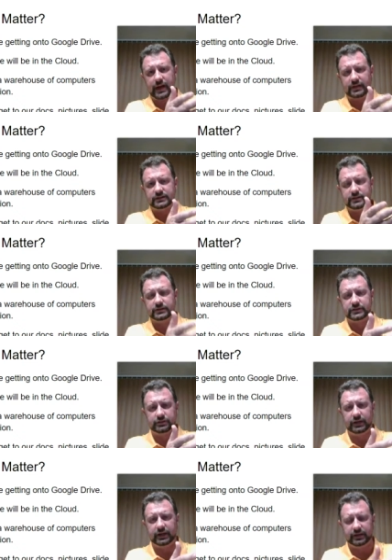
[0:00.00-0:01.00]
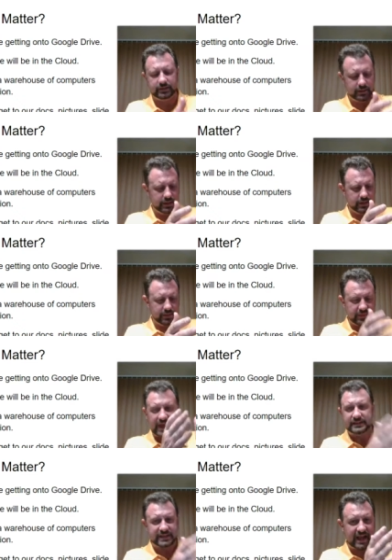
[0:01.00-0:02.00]
next to the screen.
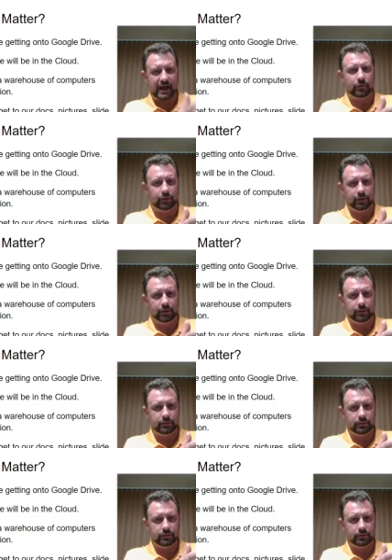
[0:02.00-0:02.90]
That tower